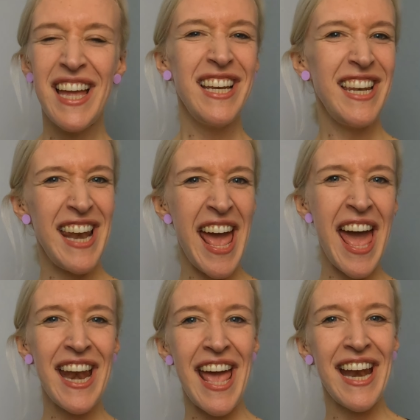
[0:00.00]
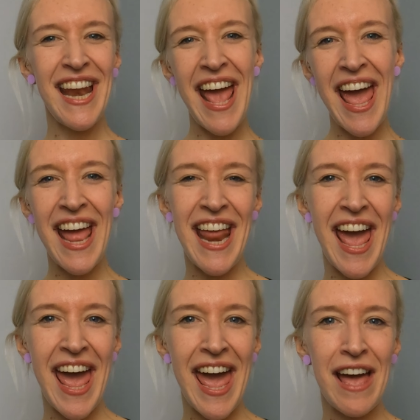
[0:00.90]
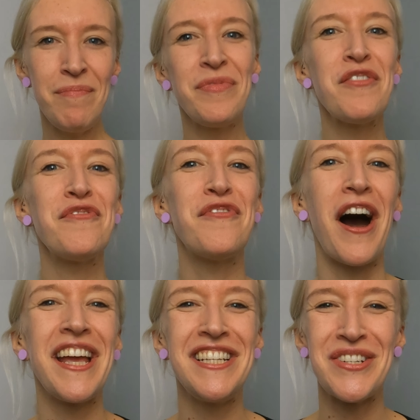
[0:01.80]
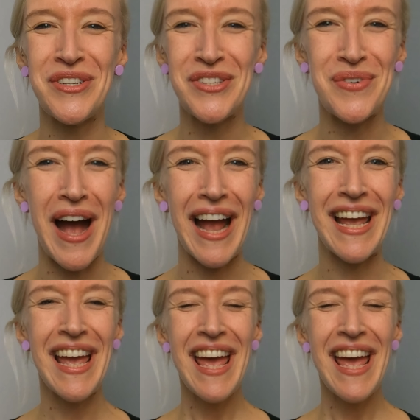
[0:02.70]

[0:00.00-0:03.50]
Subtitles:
na na na na na. Find your twang